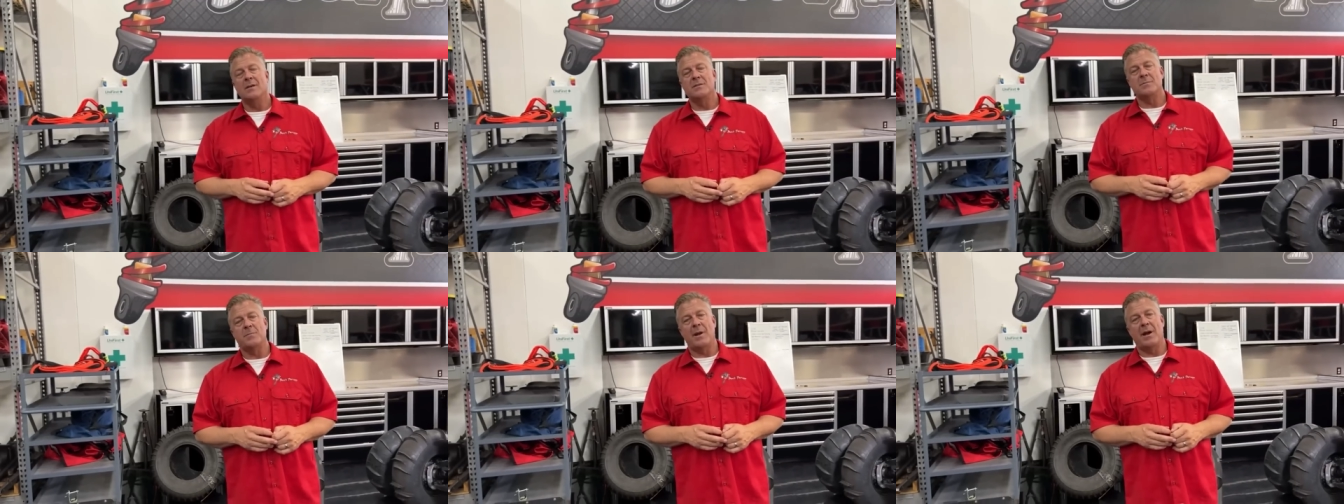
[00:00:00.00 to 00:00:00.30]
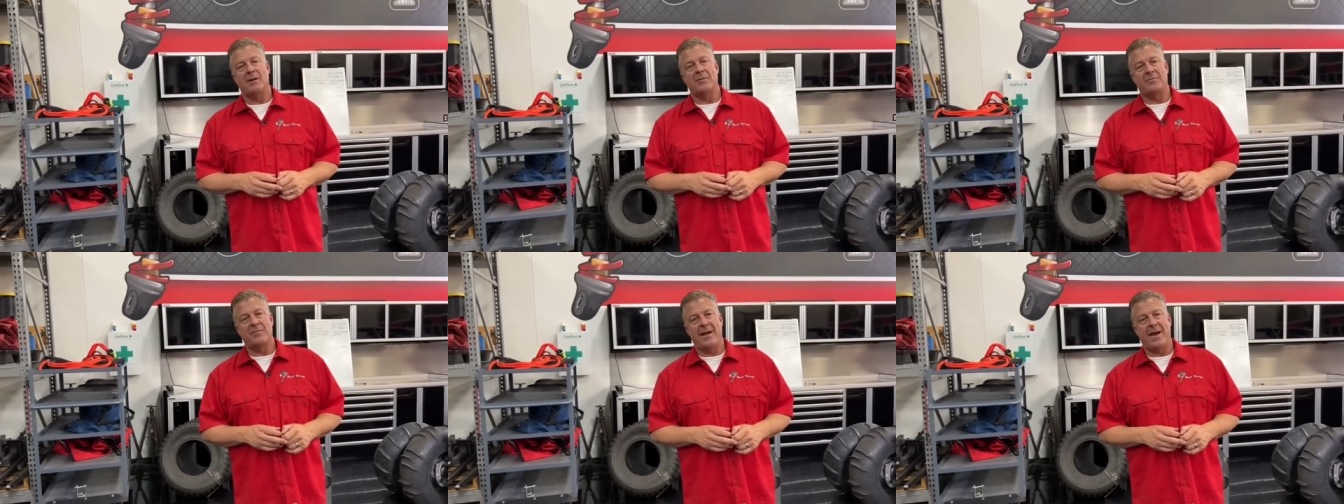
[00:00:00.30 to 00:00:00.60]
As a
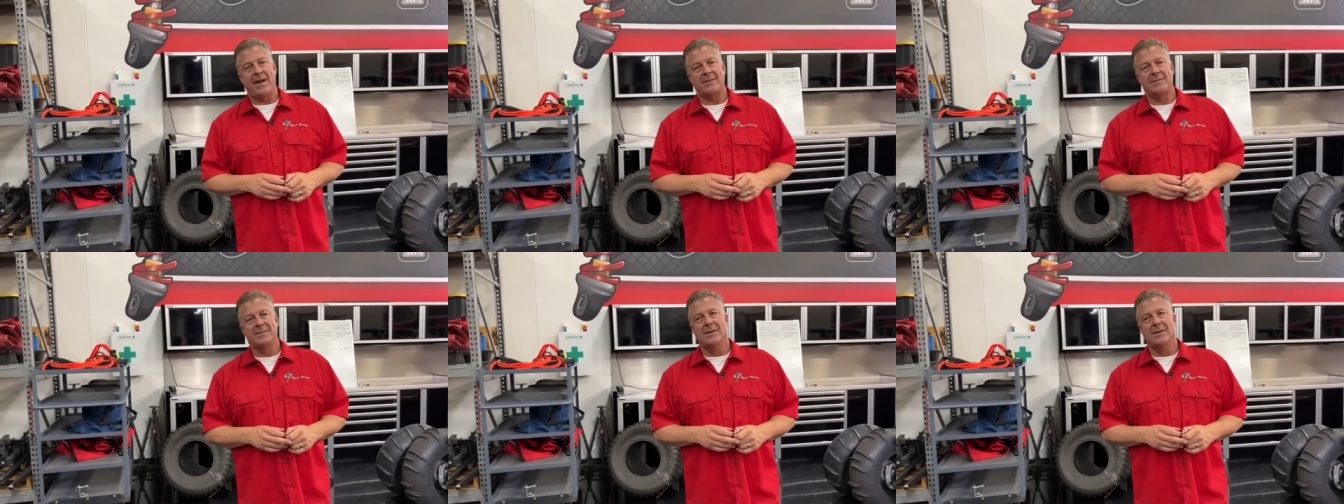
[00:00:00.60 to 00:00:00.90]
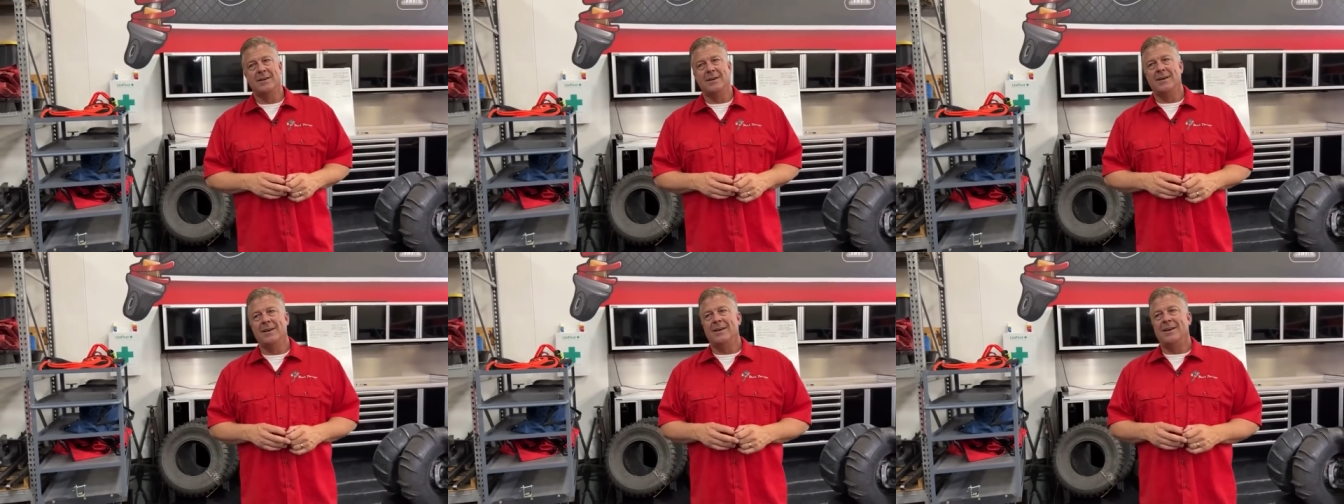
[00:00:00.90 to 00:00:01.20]
matter of fact,
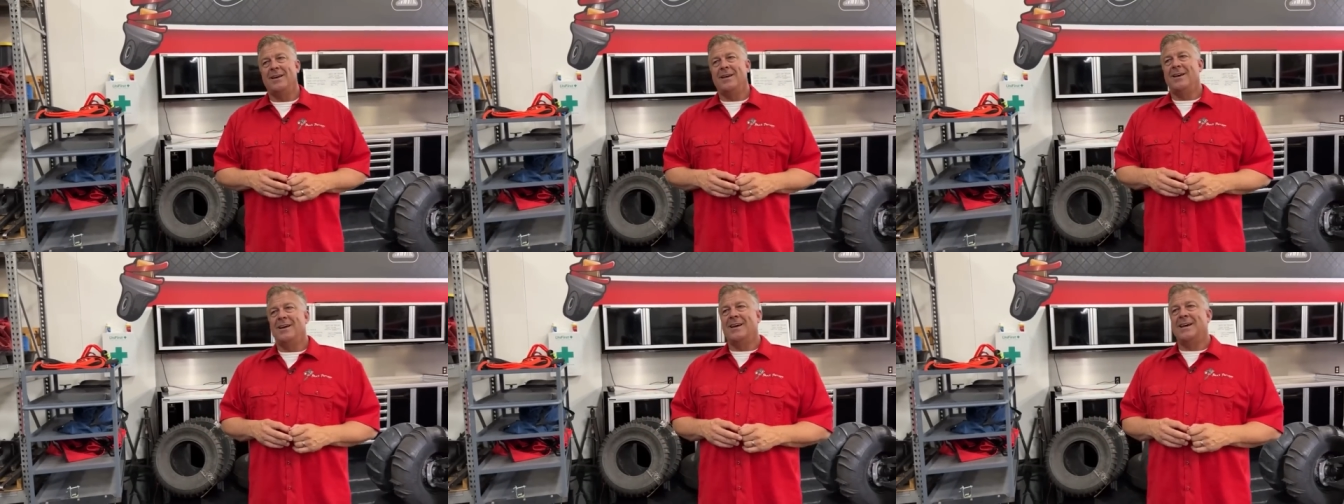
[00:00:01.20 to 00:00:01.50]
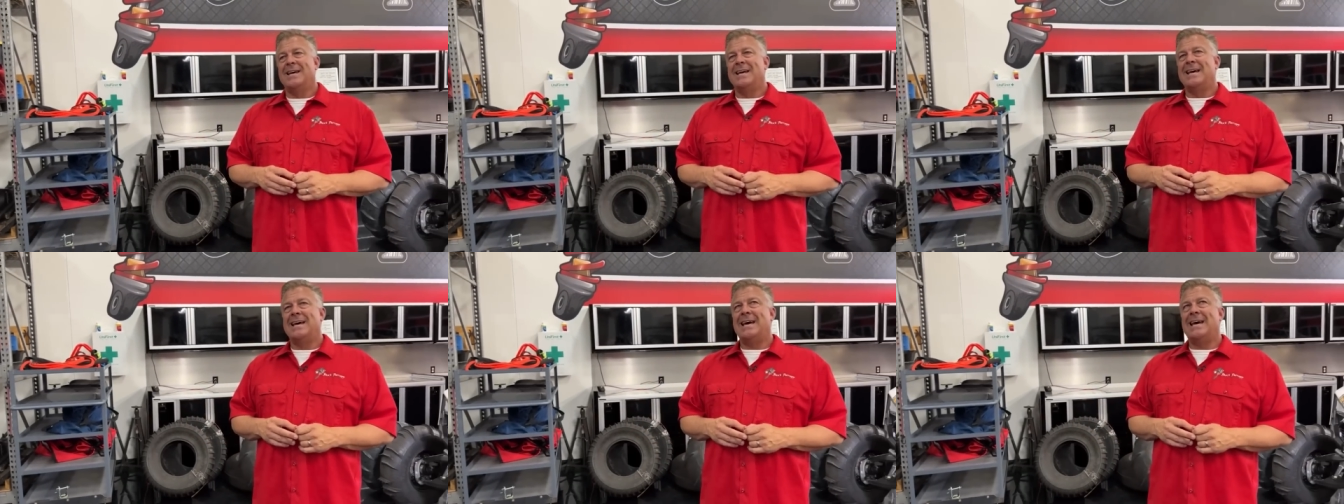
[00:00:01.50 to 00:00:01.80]

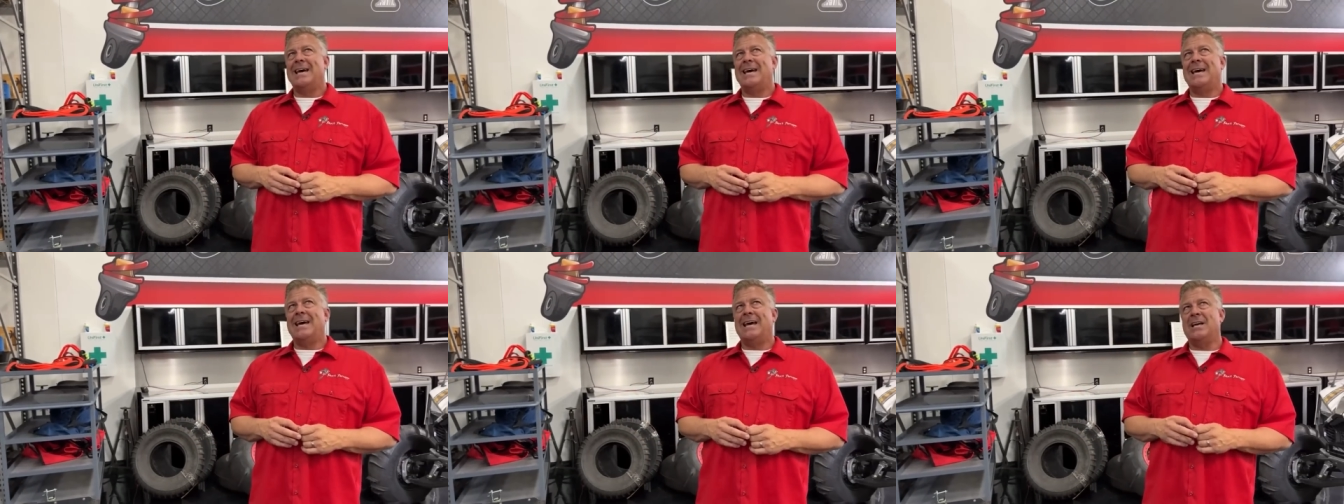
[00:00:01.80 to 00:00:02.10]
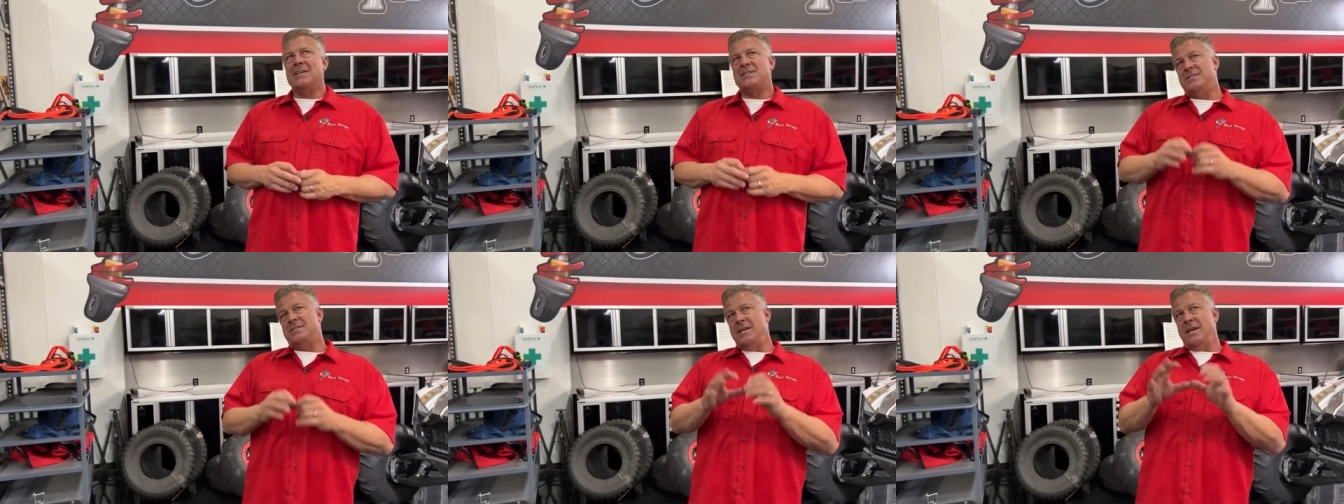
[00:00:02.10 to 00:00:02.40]

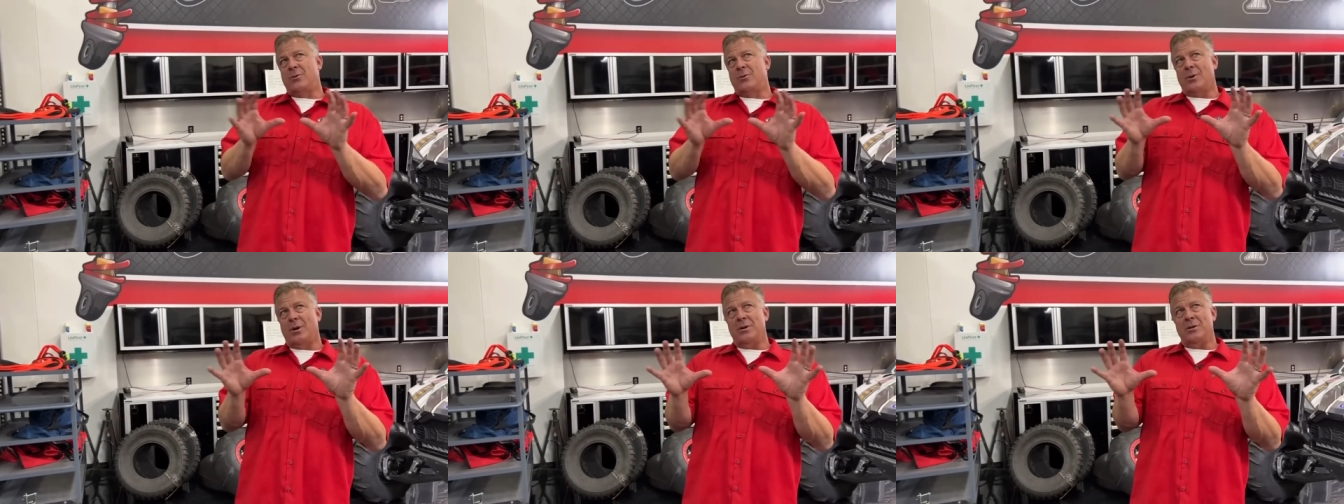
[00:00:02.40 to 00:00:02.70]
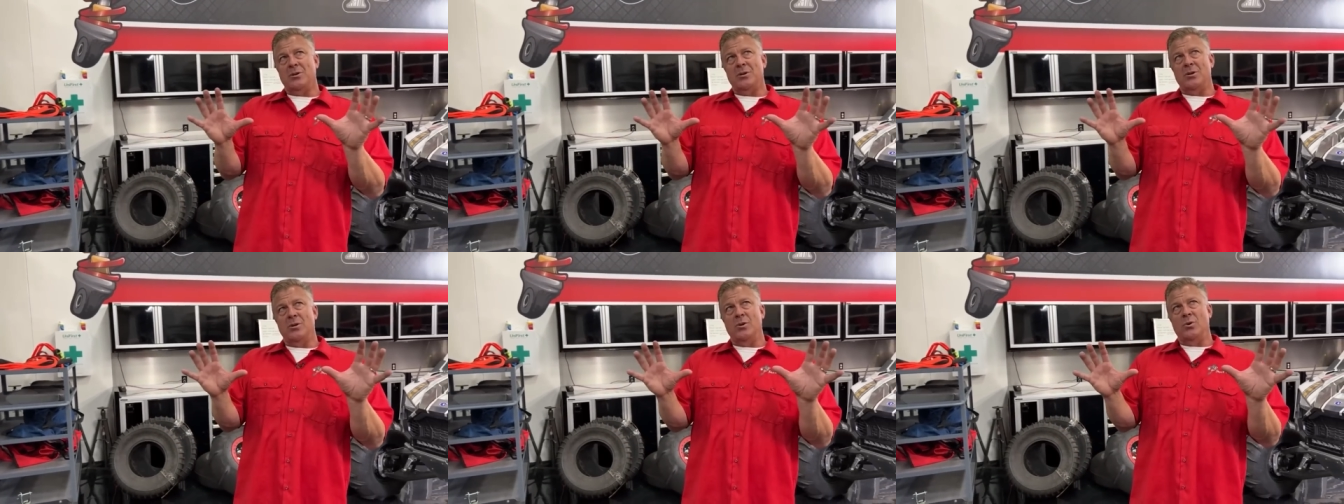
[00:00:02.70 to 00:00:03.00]
a
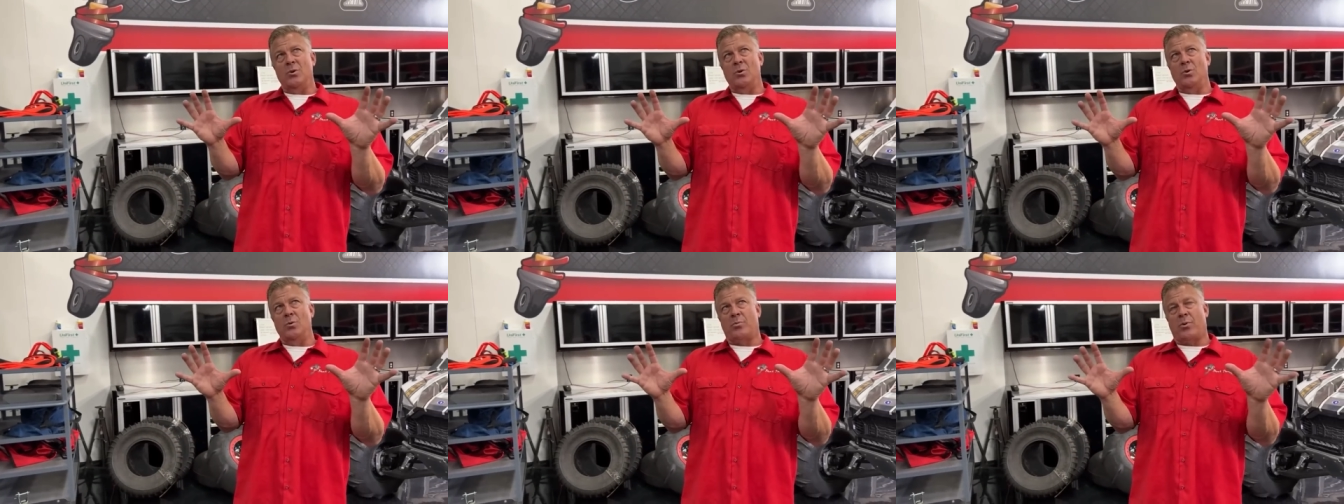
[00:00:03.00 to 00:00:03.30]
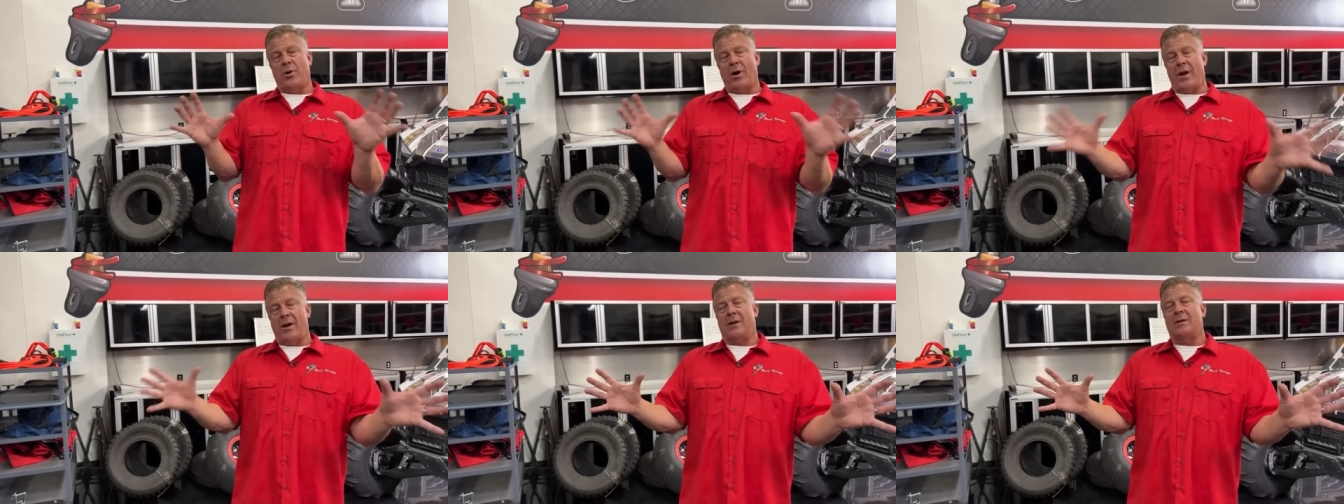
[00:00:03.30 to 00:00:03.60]
secret new
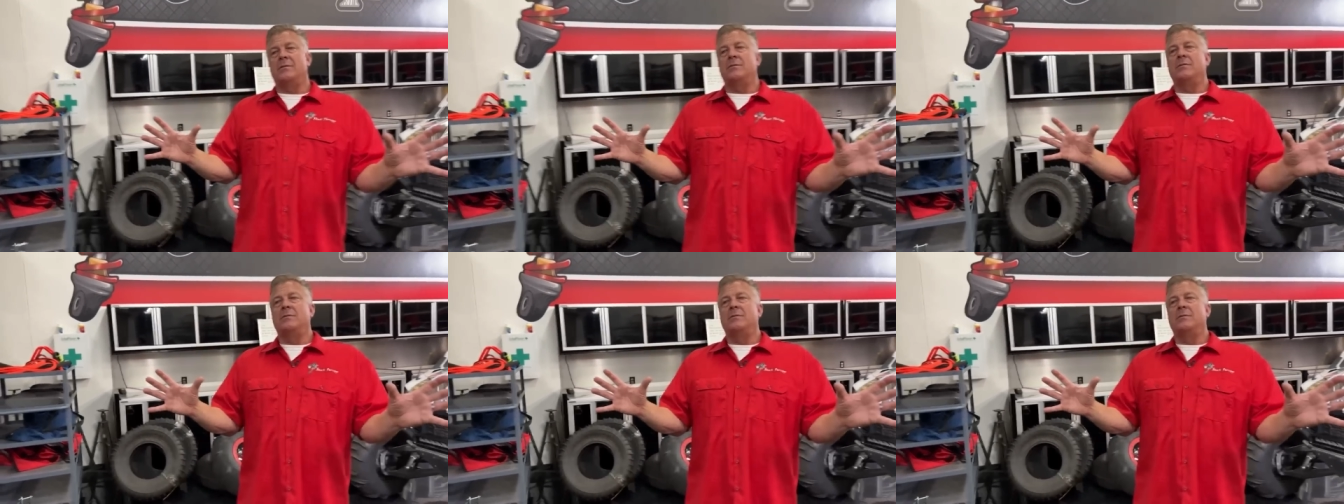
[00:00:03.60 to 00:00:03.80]
product